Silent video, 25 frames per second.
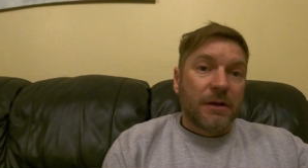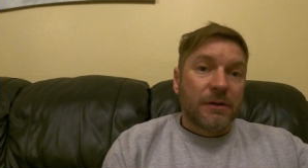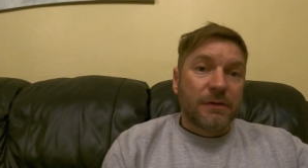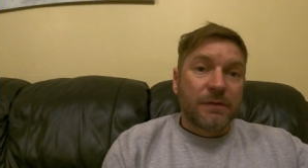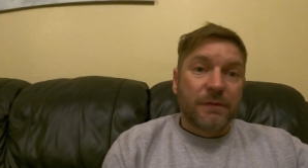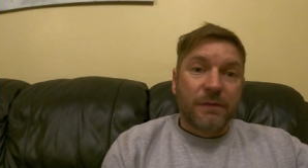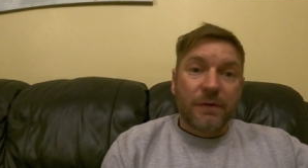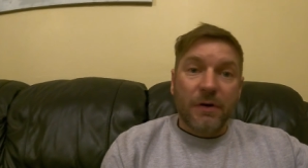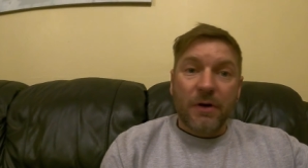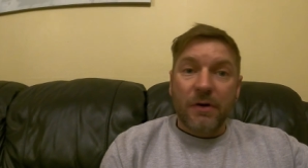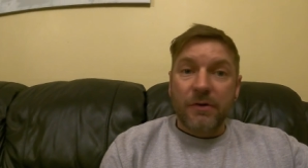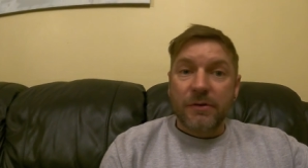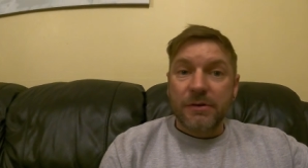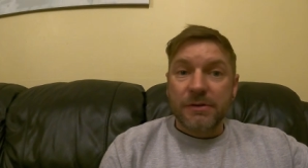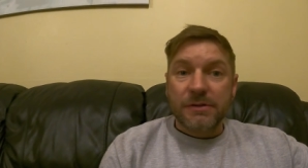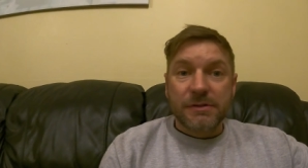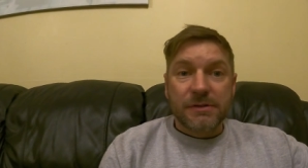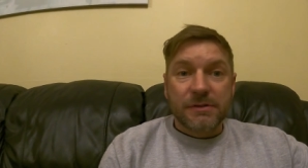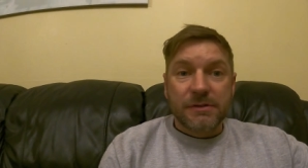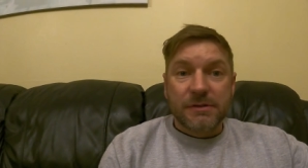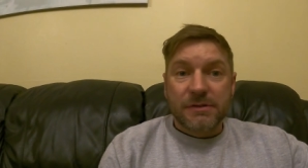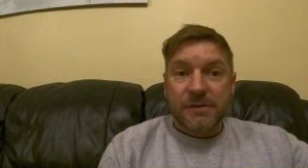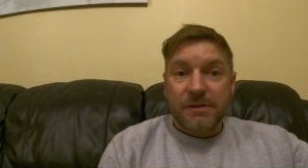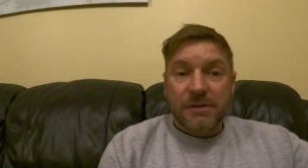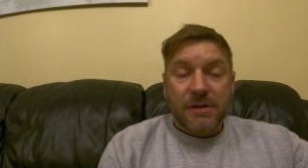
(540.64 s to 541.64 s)
as far as
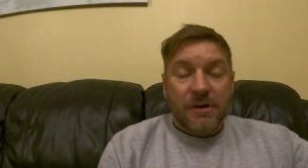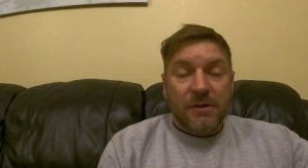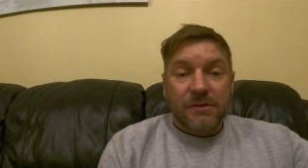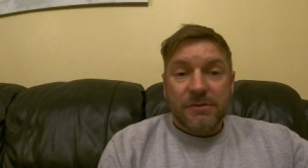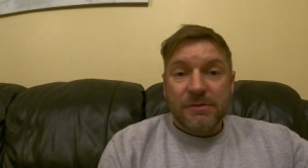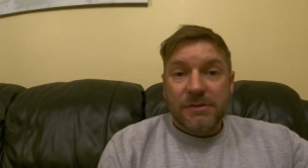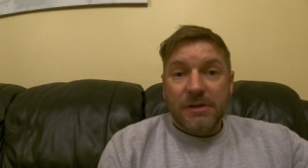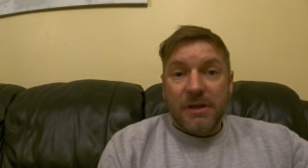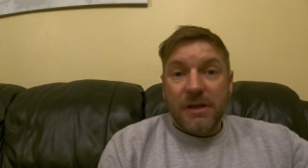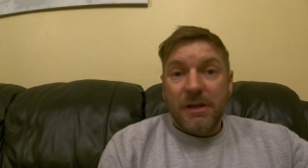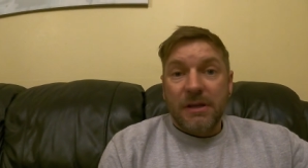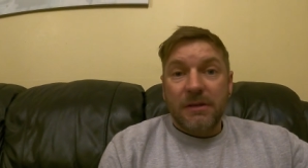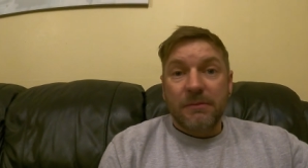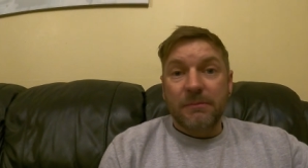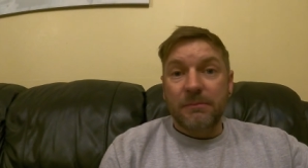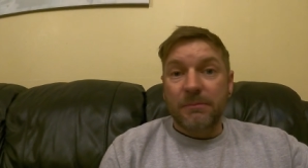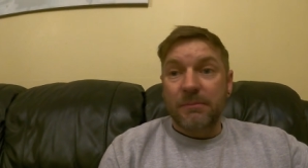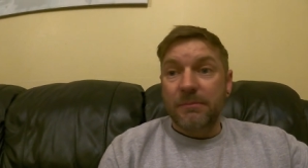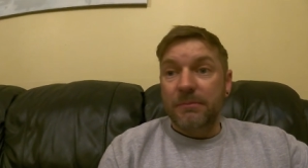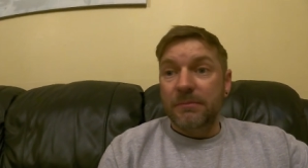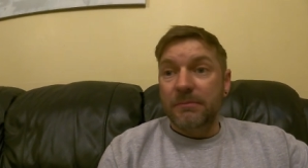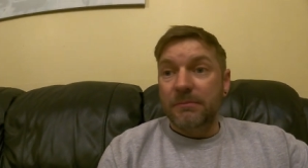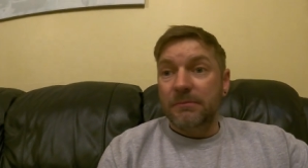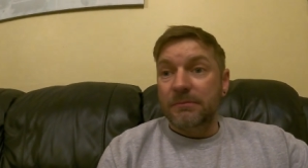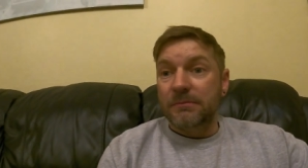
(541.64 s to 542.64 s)
the stance kit,
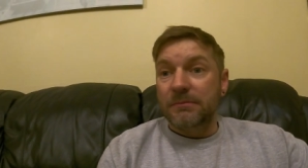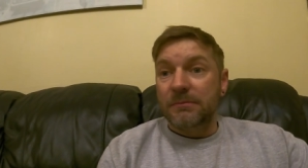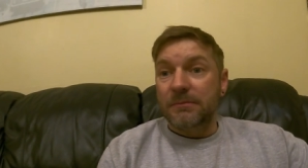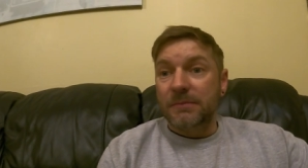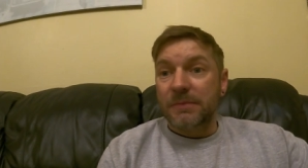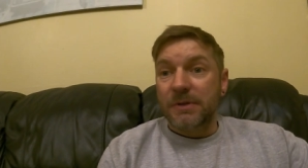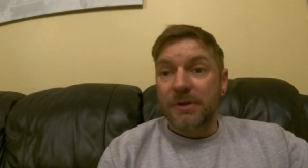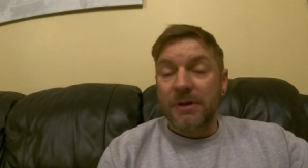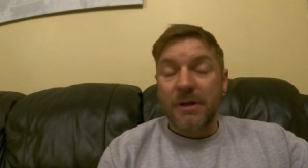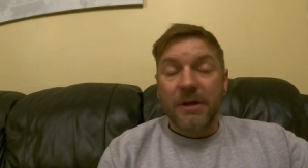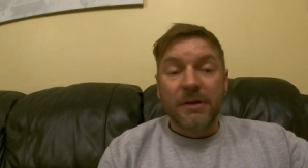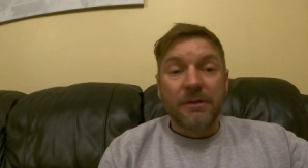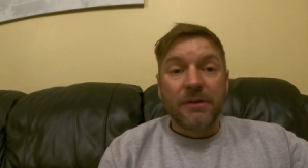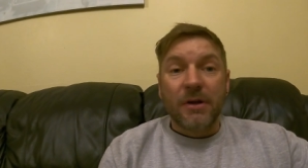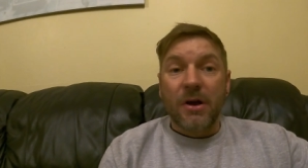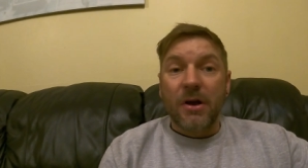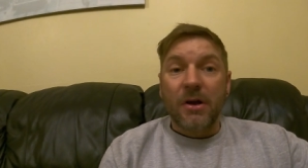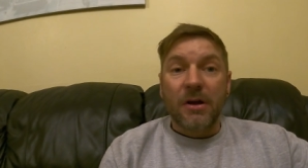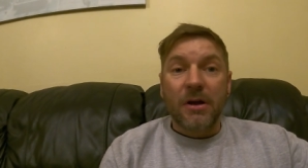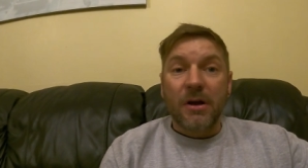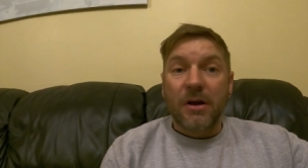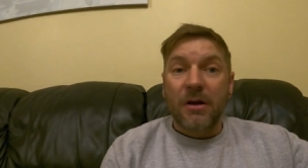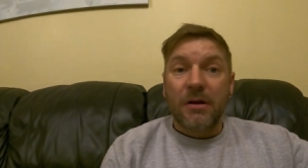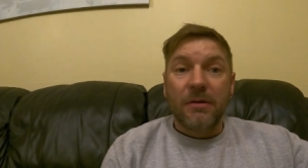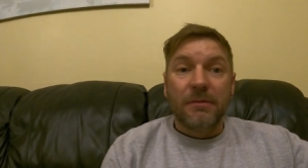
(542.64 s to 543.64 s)
you know, I
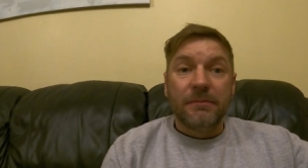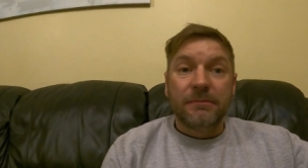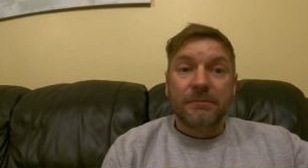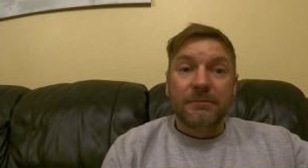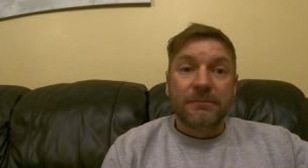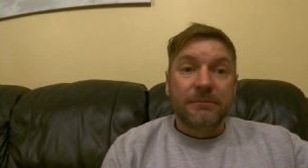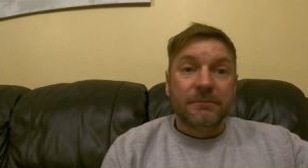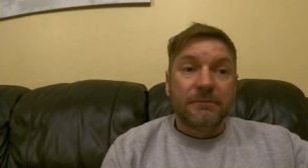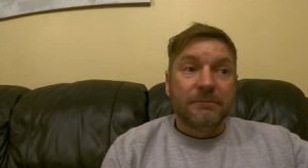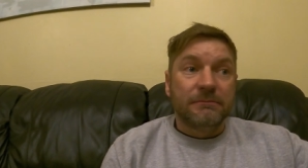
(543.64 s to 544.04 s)
can't,